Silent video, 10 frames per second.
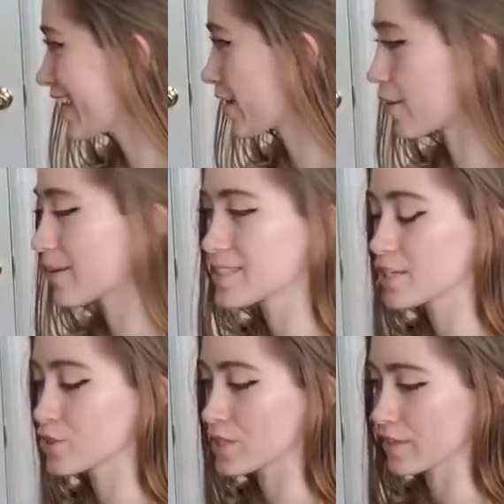I don't know, it's an
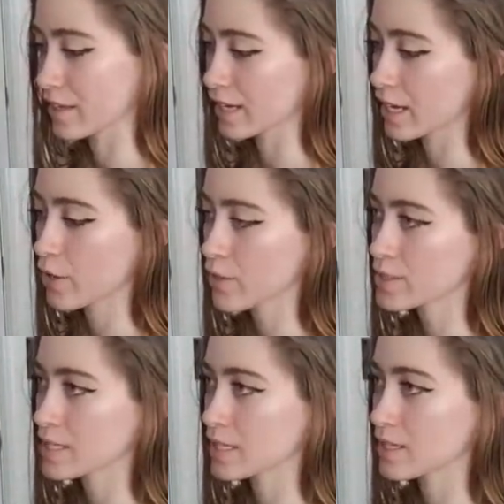interesting thing. And I
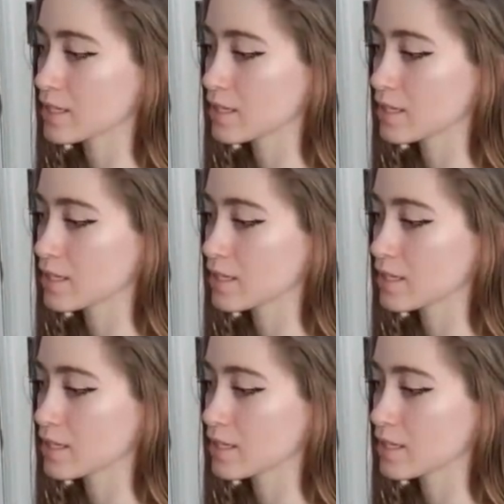notice it